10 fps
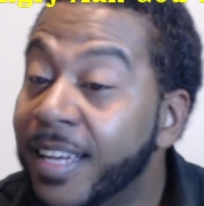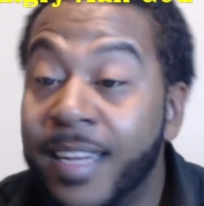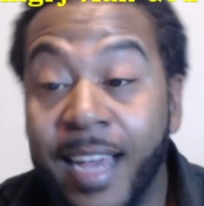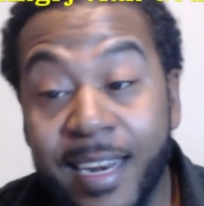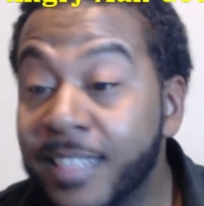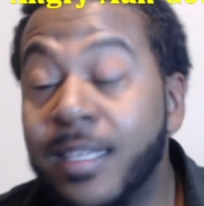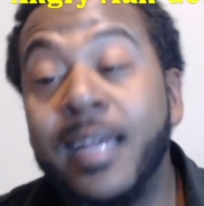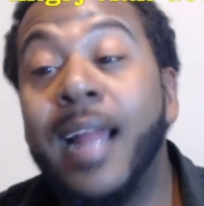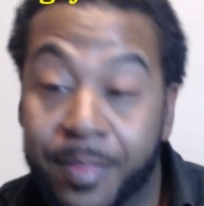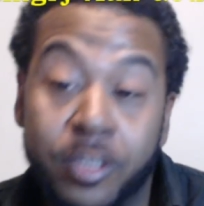and
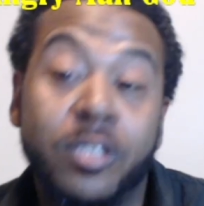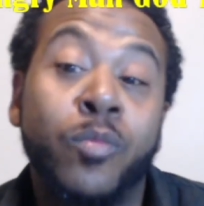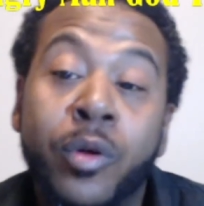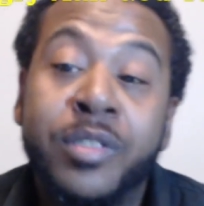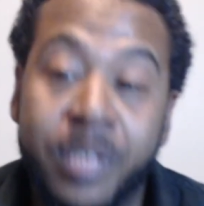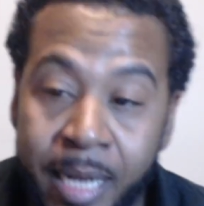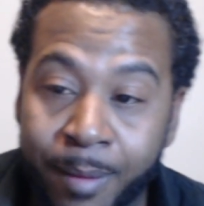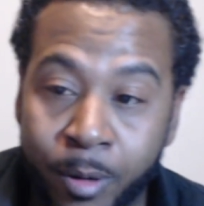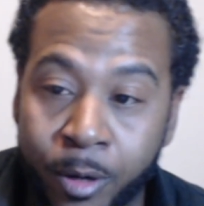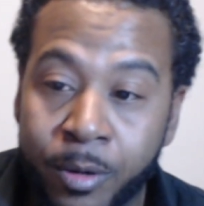there's some realness to that,
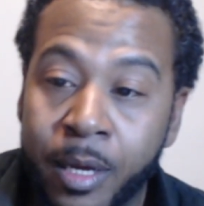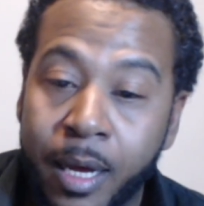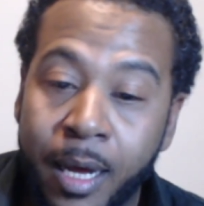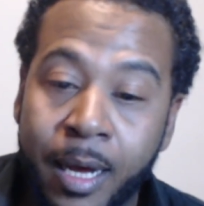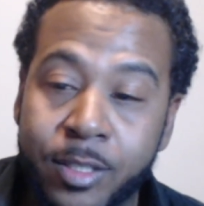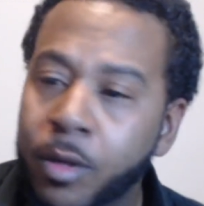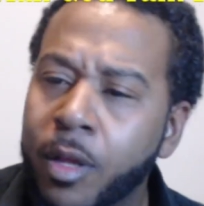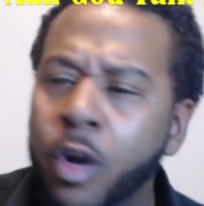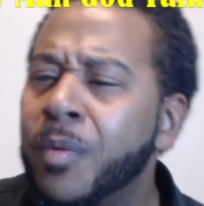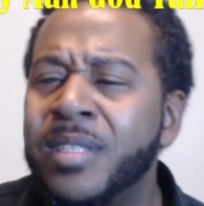bro. So the
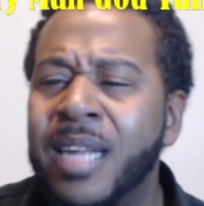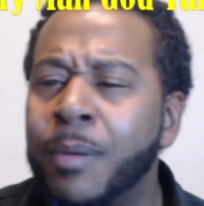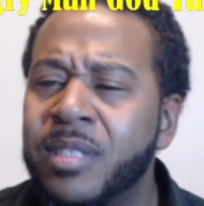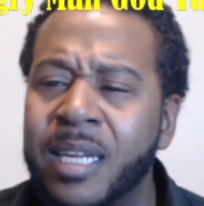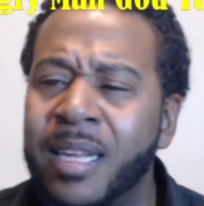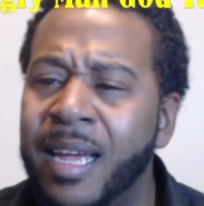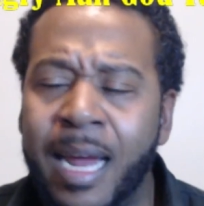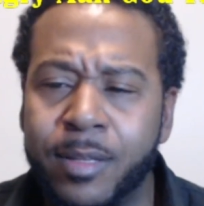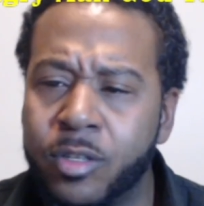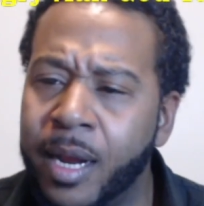only reason I was saying that,
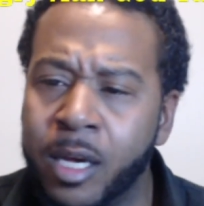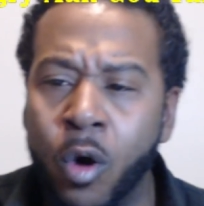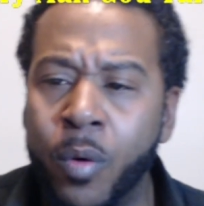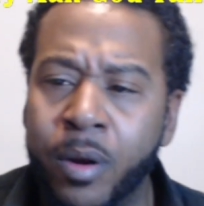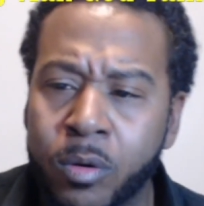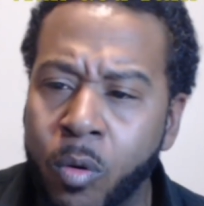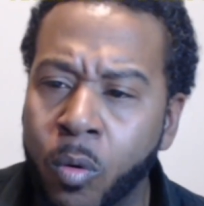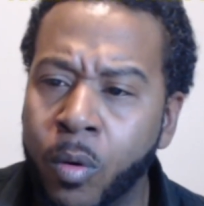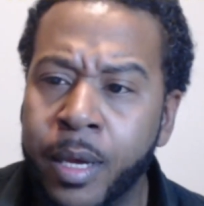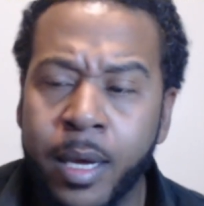not to try to go in on
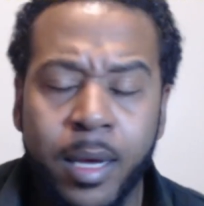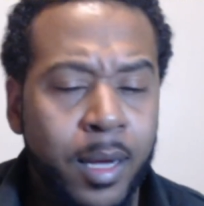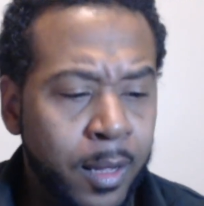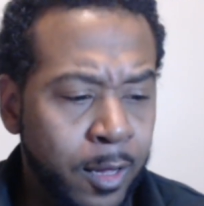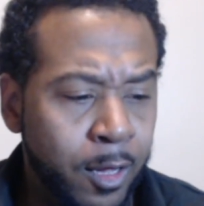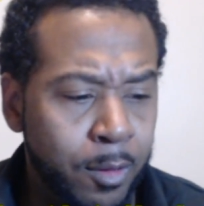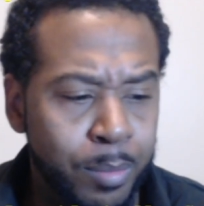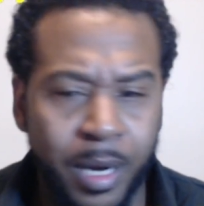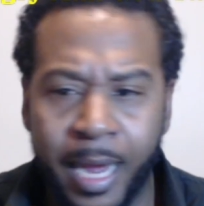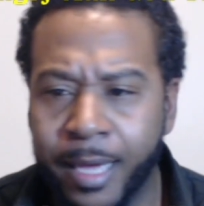Corey,
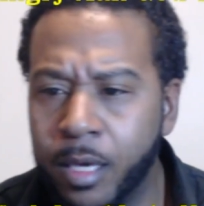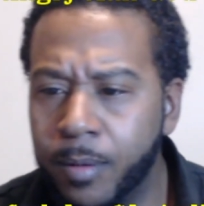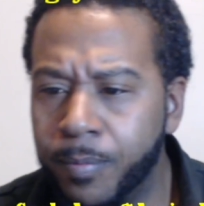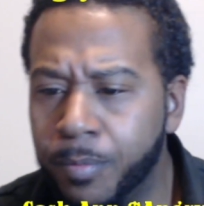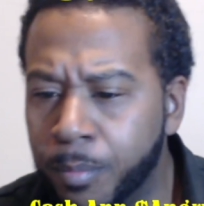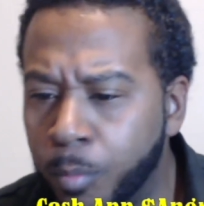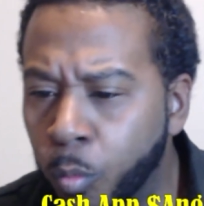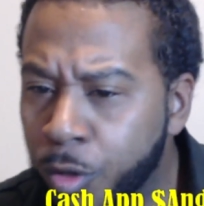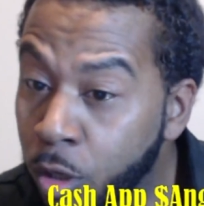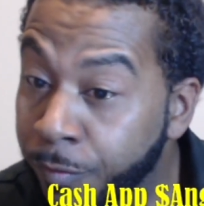but like
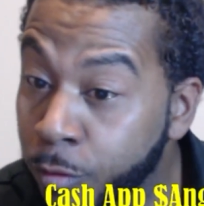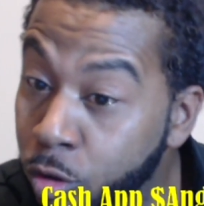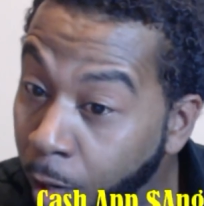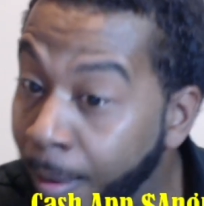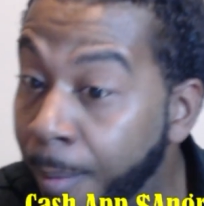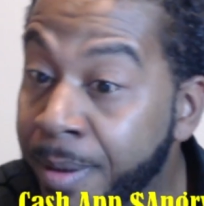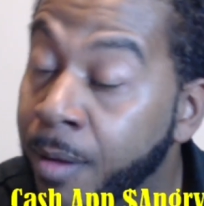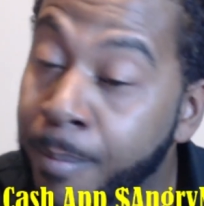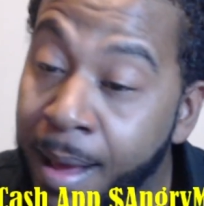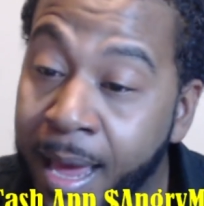if you talk about being a
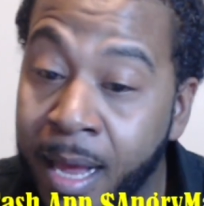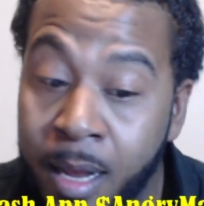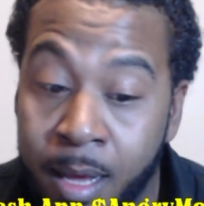man,